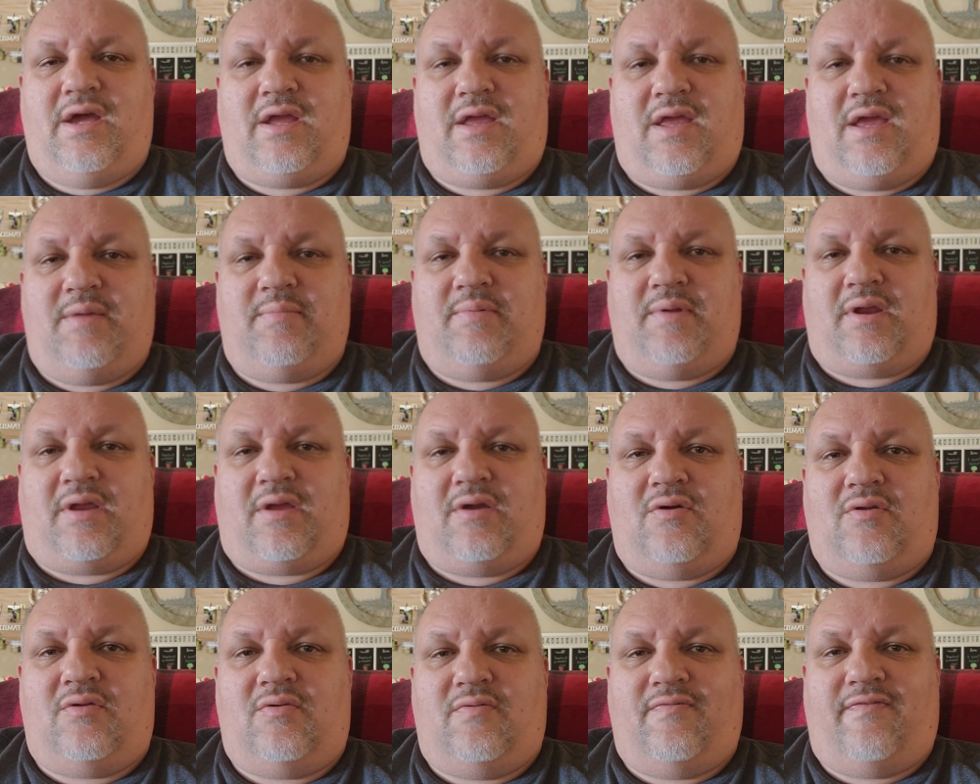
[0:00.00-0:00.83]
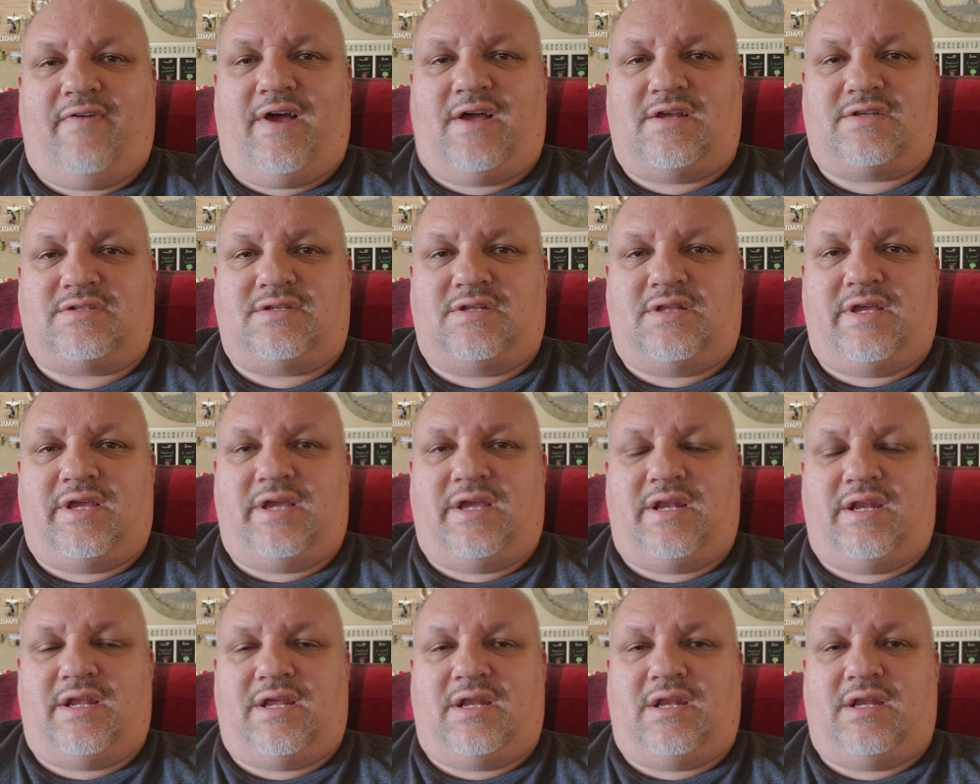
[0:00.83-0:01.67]
keeping it coated with
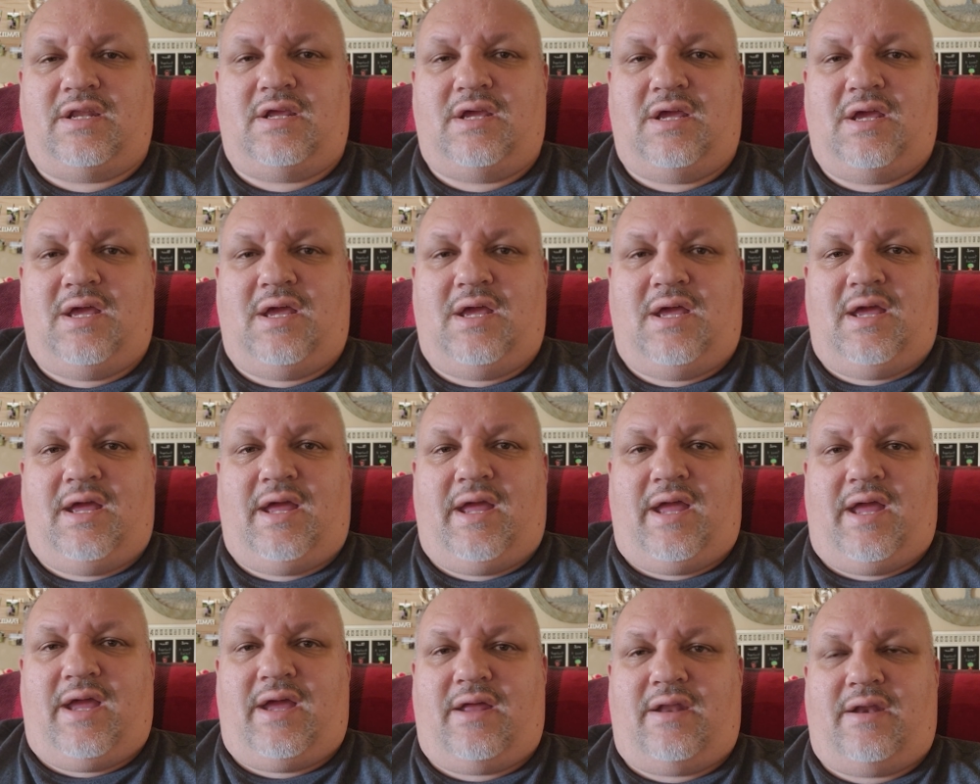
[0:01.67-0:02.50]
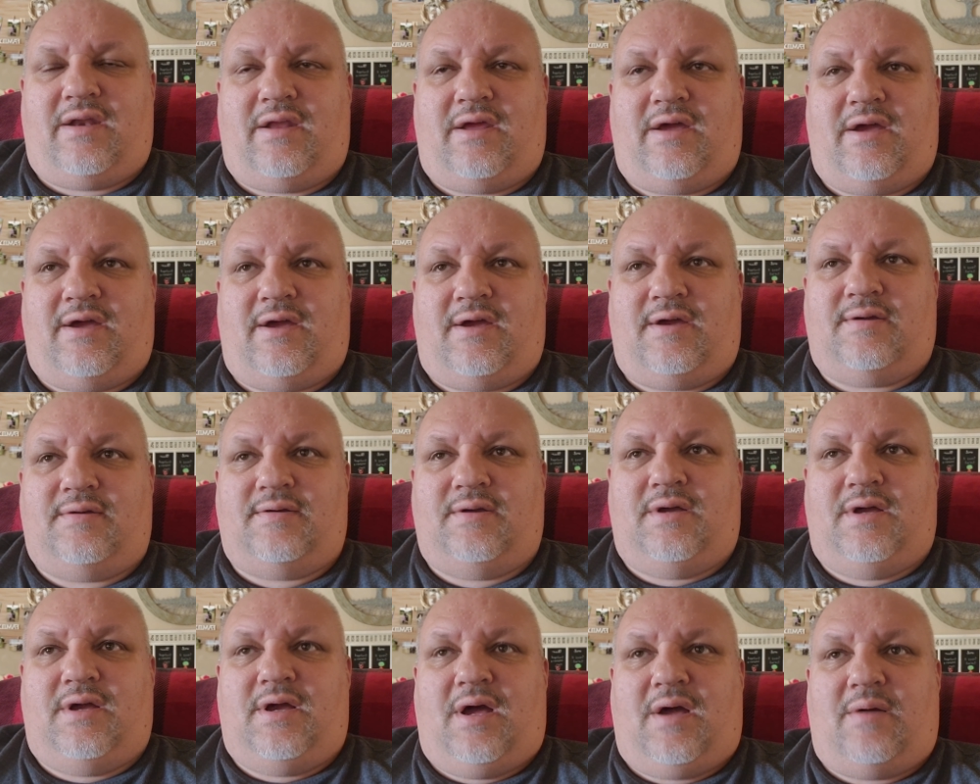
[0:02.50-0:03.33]
Vaseline, and
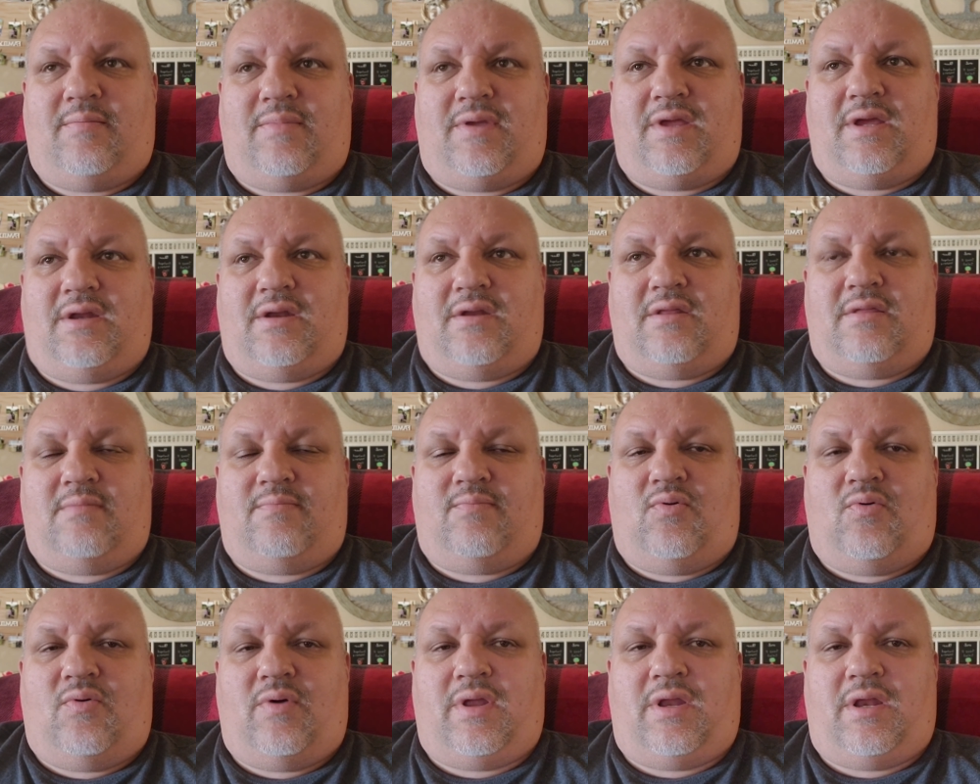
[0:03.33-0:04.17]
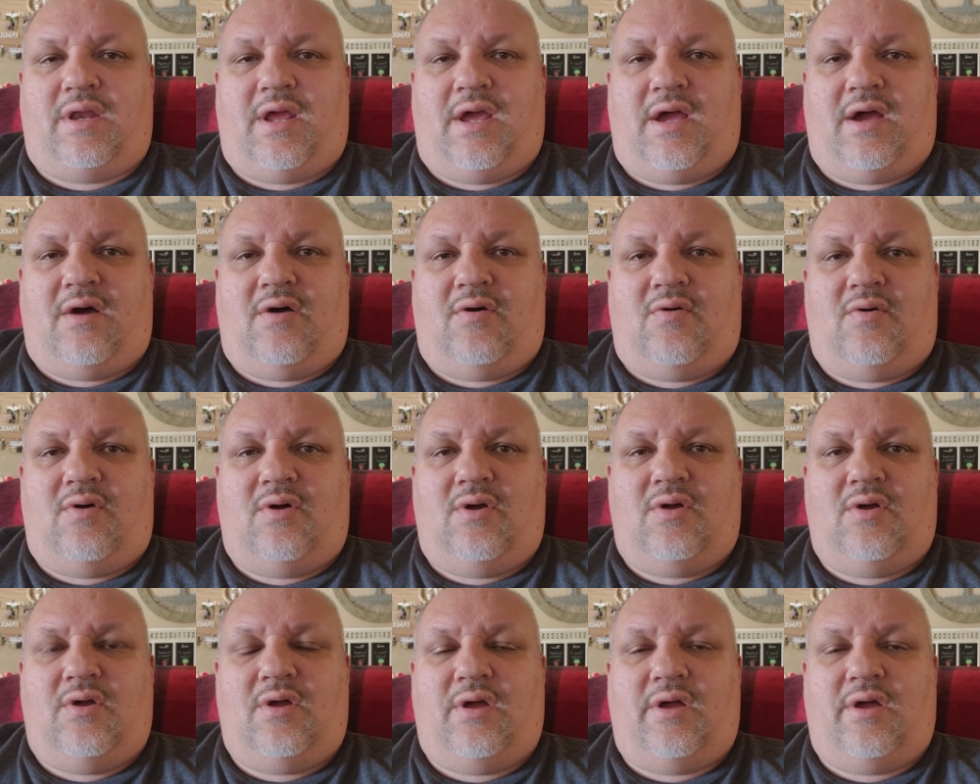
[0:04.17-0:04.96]
I'm getting to the point now